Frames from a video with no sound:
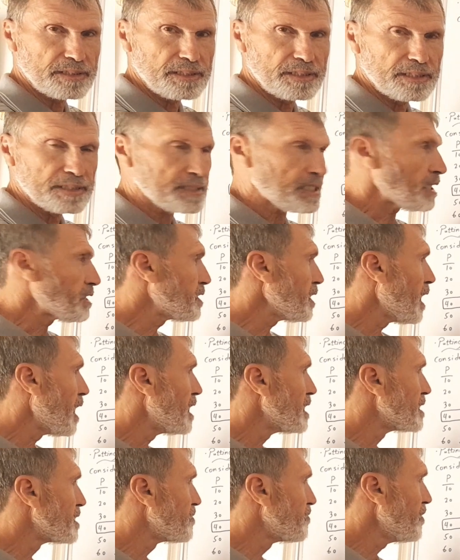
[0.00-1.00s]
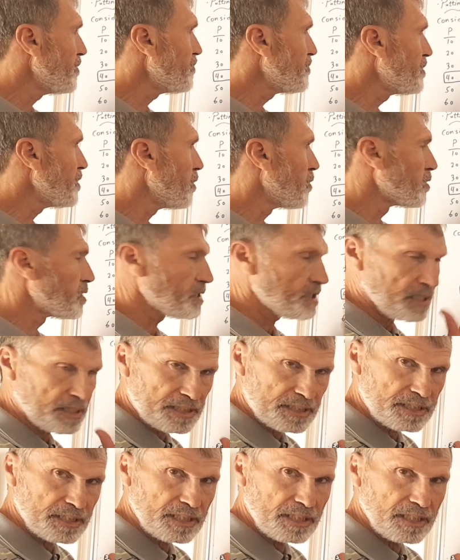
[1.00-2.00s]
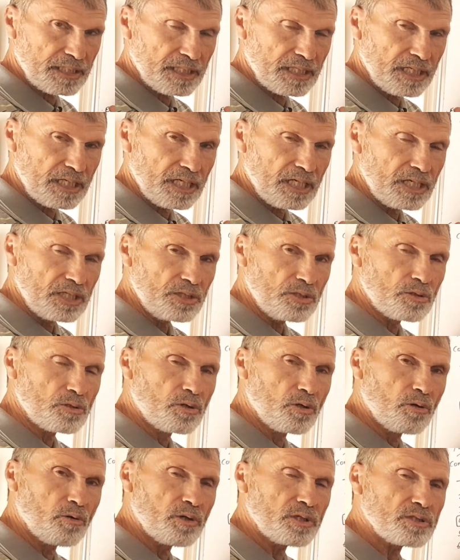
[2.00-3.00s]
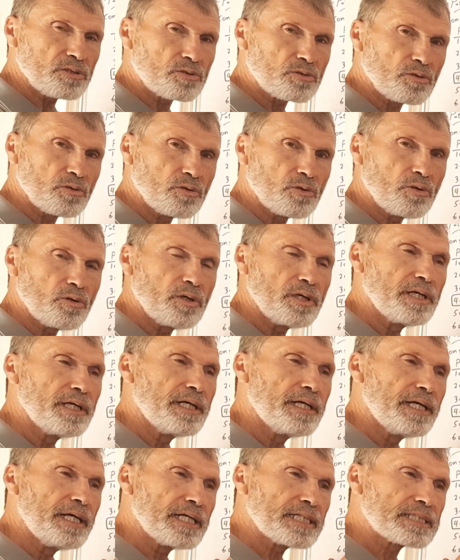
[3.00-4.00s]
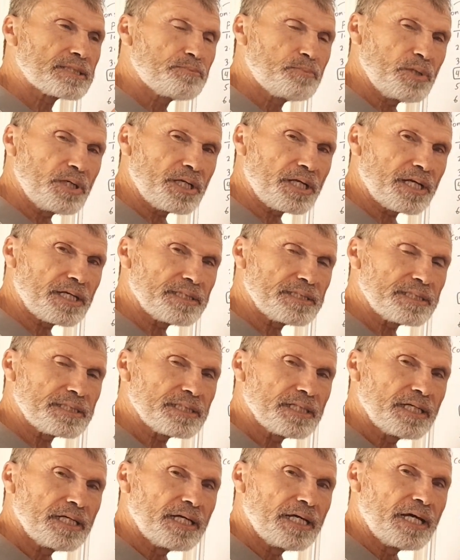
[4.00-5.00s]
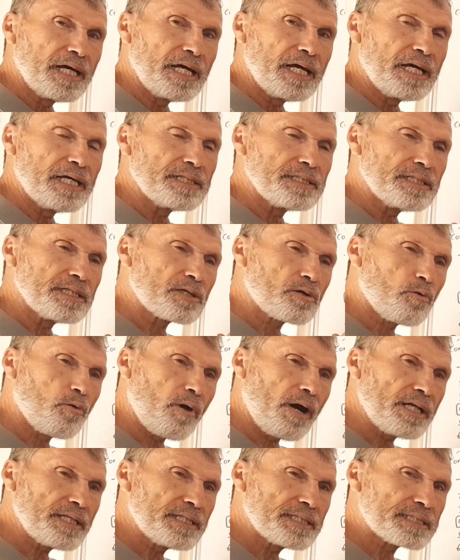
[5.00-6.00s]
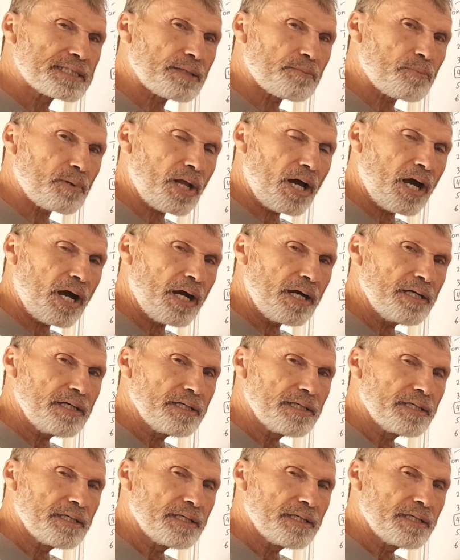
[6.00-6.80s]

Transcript: such as 50 or 60, you're going to experience the quantity supply